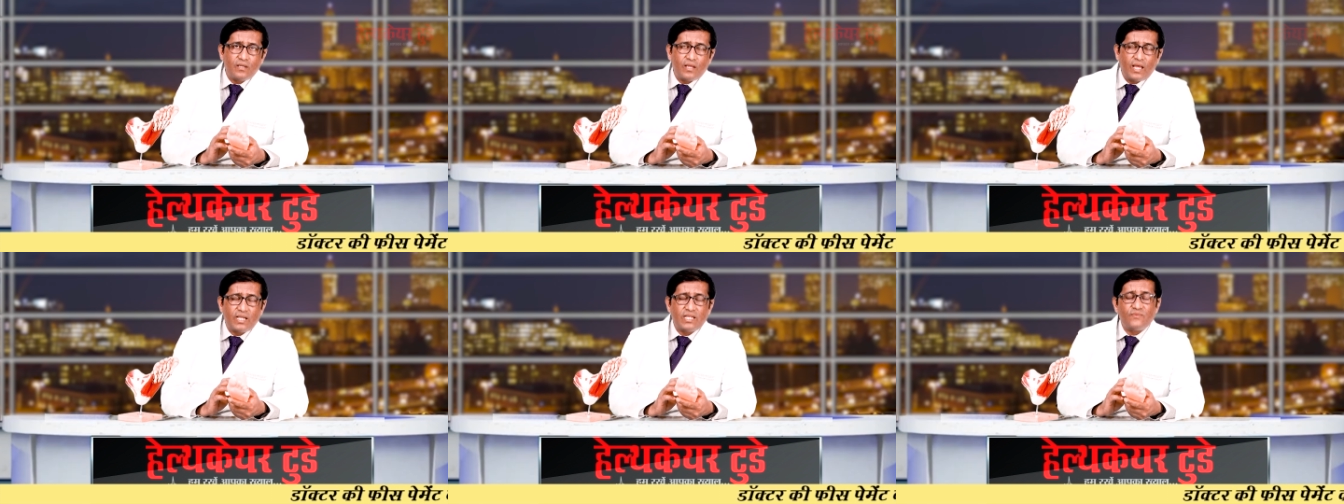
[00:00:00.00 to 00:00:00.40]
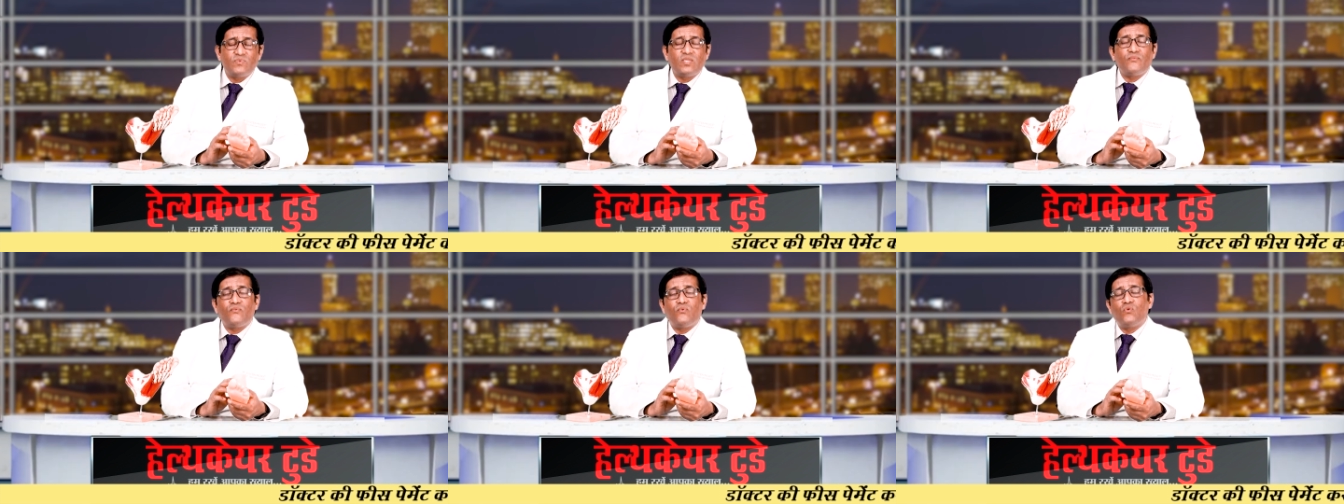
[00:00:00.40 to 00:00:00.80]
and if
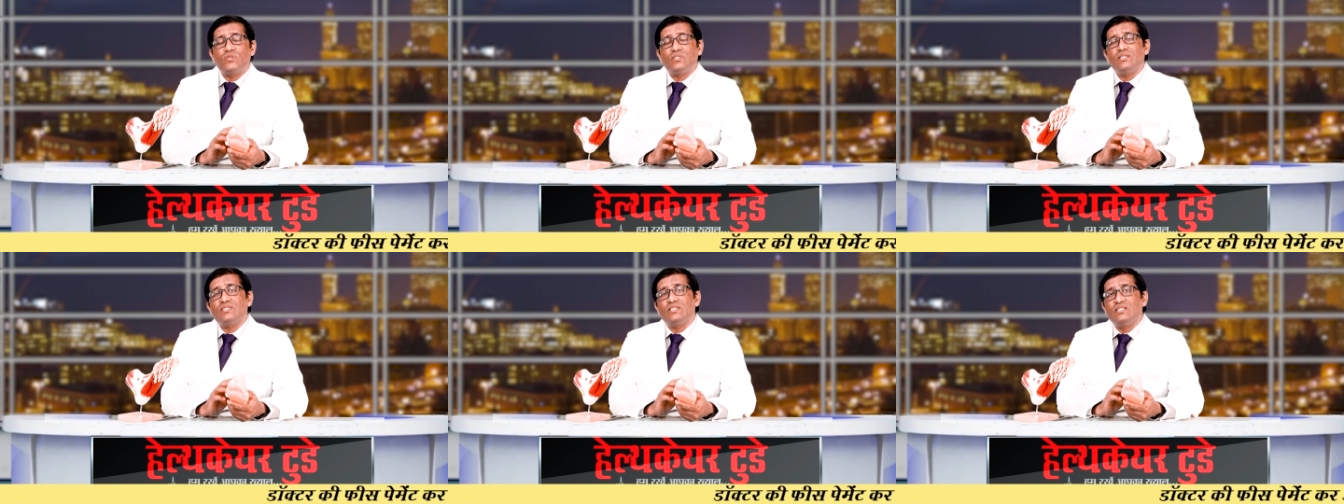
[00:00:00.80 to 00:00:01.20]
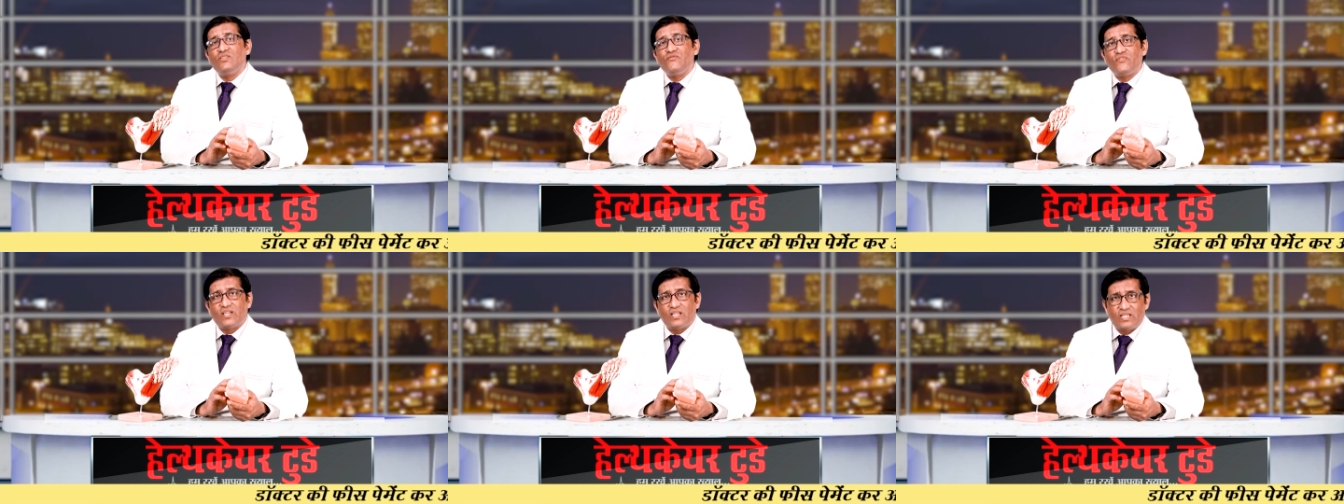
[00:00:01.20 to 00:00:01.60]
the force is
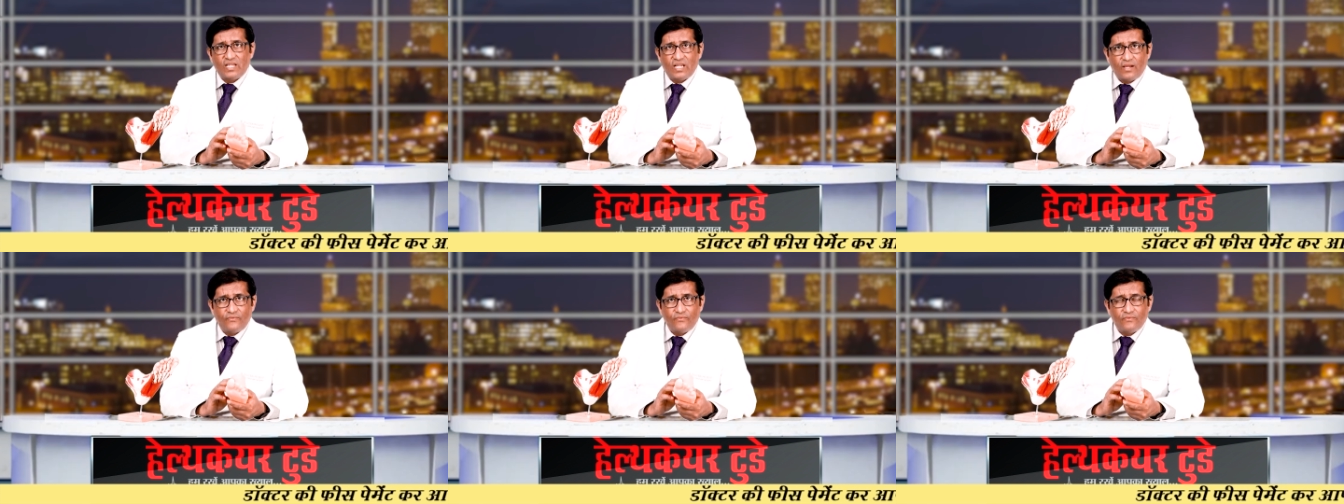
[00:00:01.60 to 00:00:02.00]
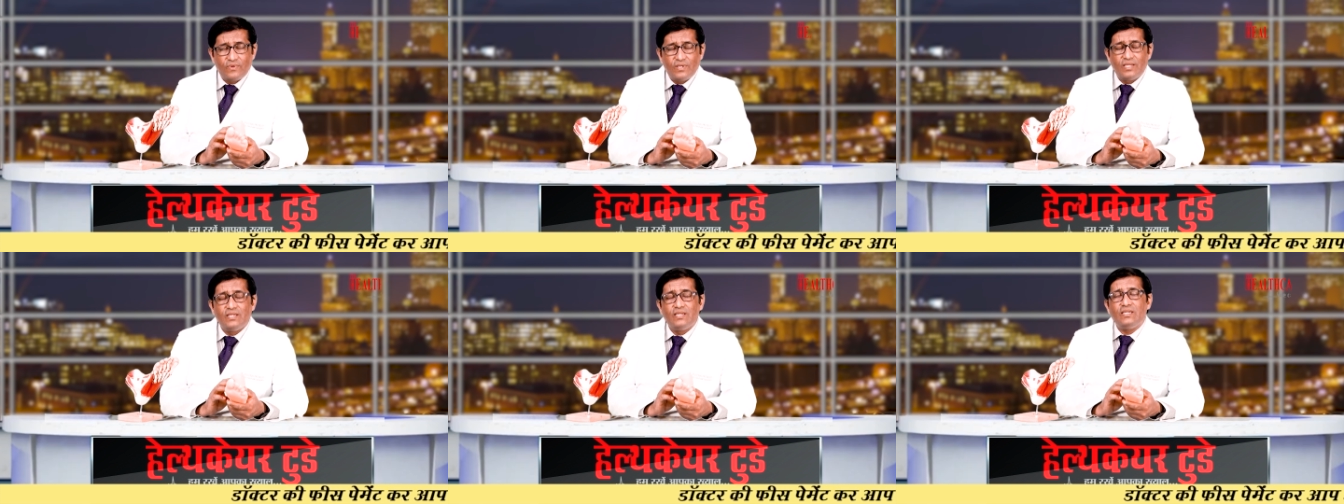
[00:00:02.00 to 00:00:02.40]
significant enough,
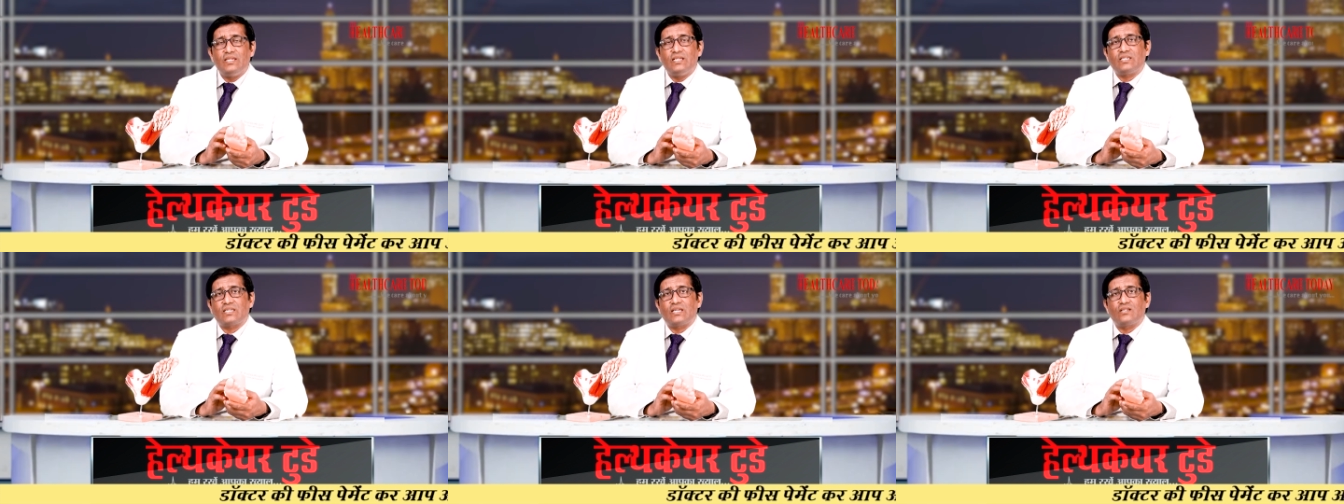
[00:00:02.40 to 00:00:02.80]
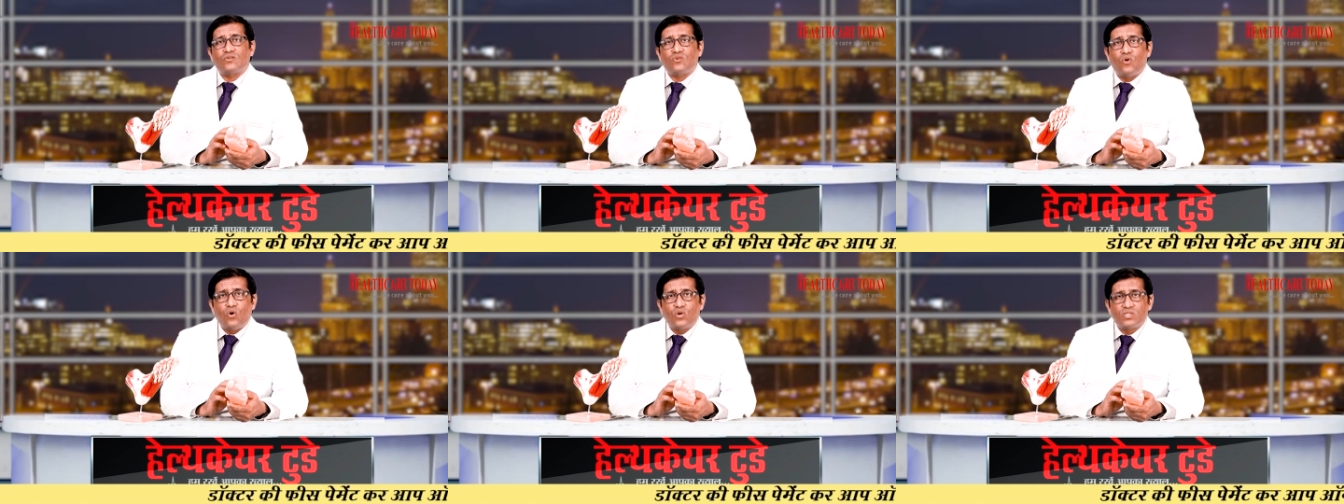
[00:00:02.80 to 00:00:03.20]
it can
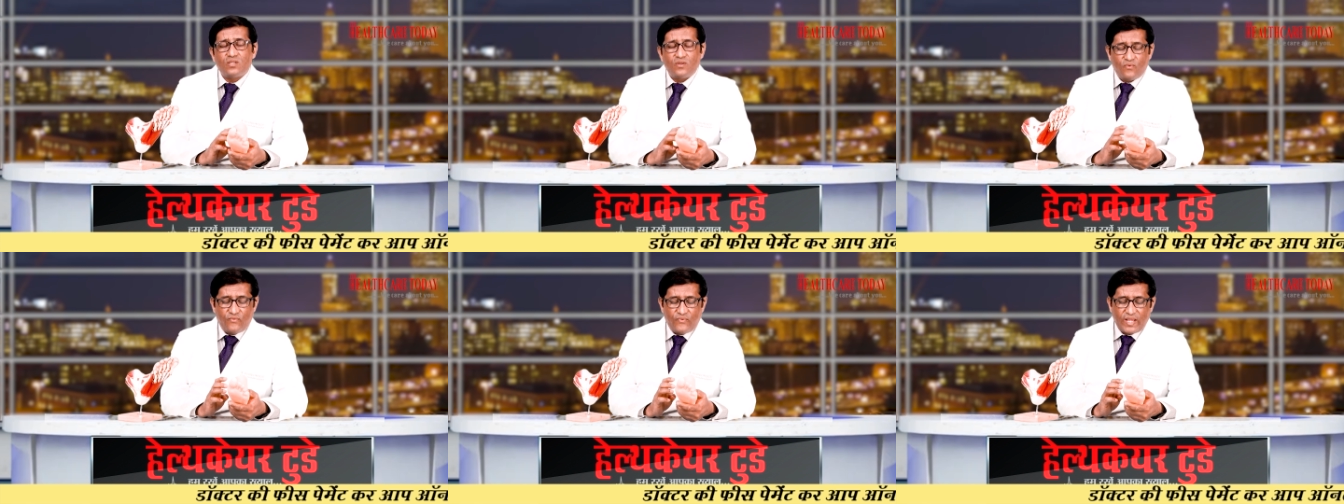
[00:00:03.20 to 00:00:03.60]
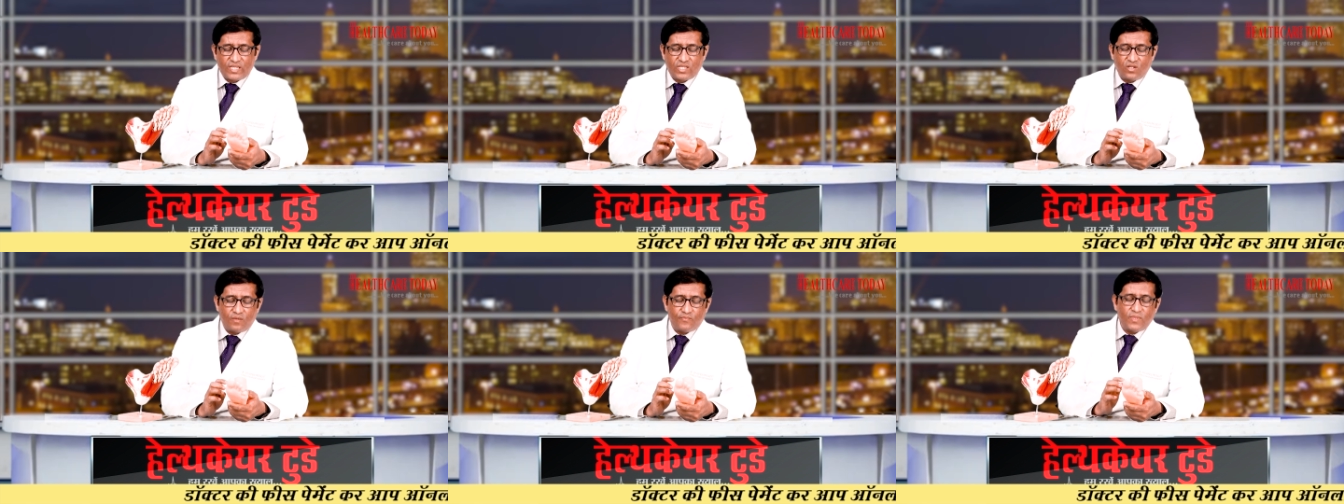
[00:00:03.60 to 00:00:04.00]
cause
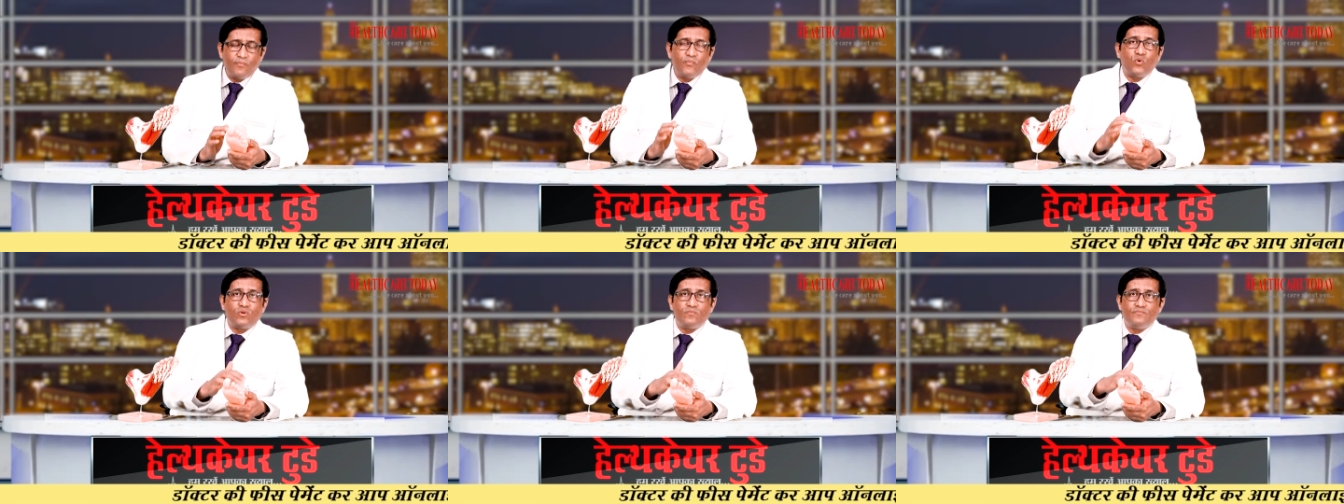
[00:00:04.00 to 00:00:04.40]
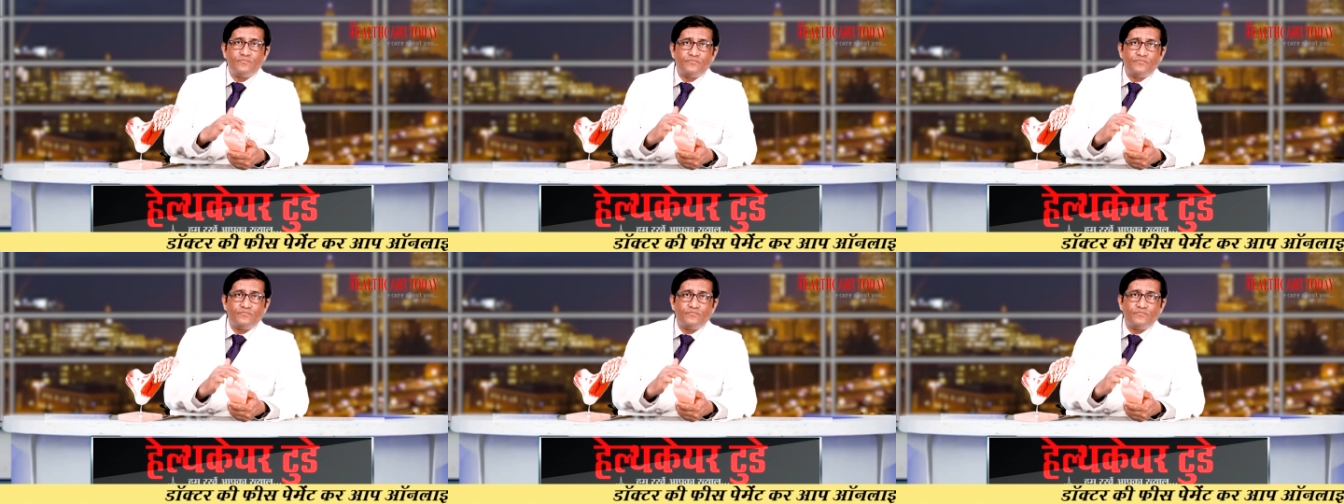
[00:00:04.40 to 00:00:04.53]
fracture of the bone.